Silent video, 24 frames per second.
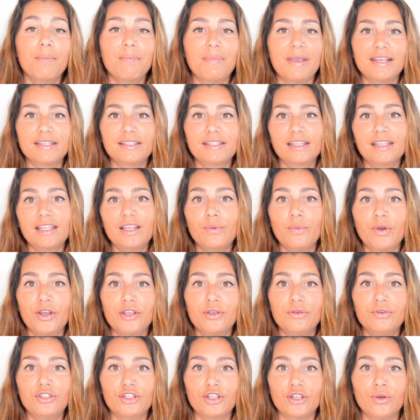Basically what
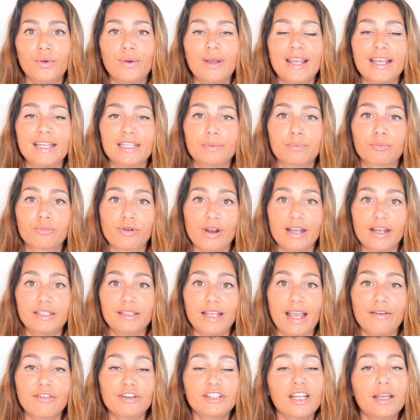you do is
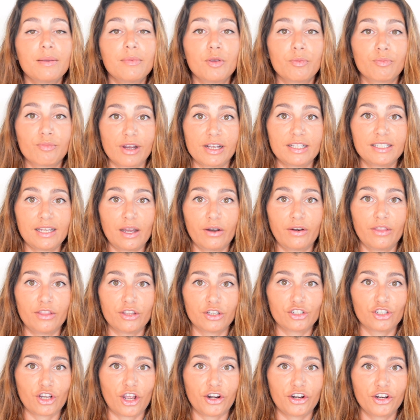every time you press down on the
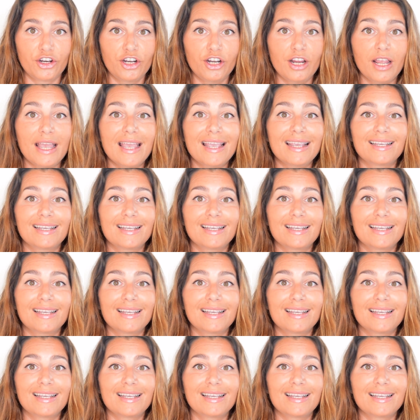shutter,